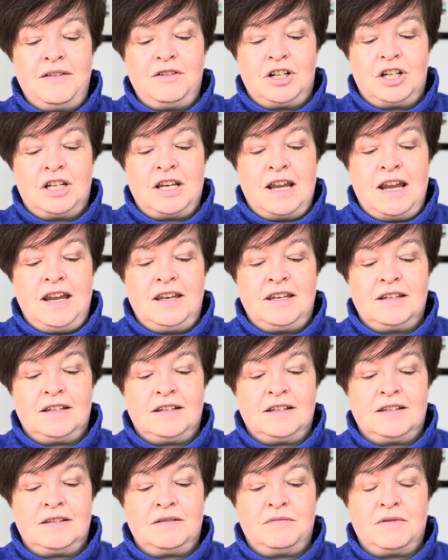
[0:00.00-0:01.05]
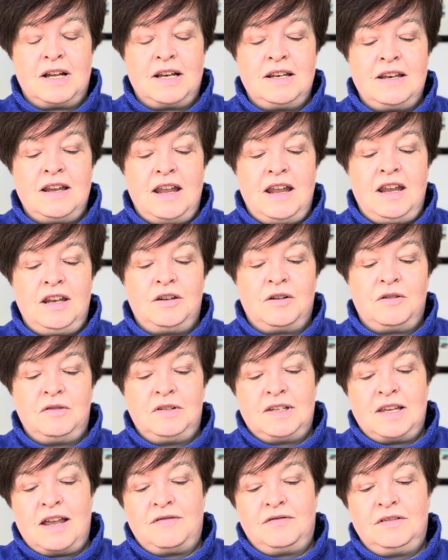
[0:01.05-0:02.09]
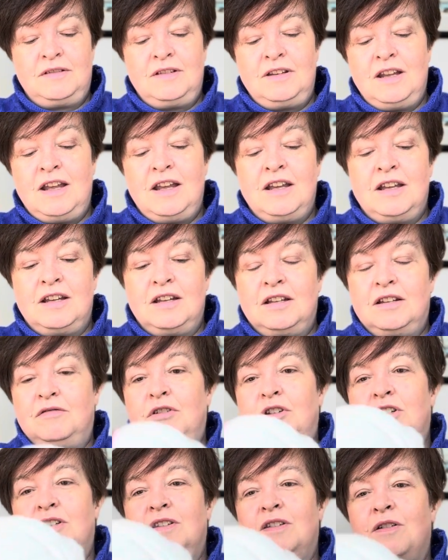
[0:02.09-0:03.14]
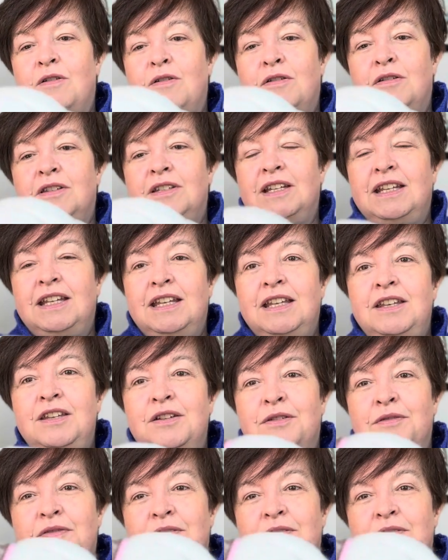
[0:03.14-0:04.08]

the shade is 1807, which is called A Hint of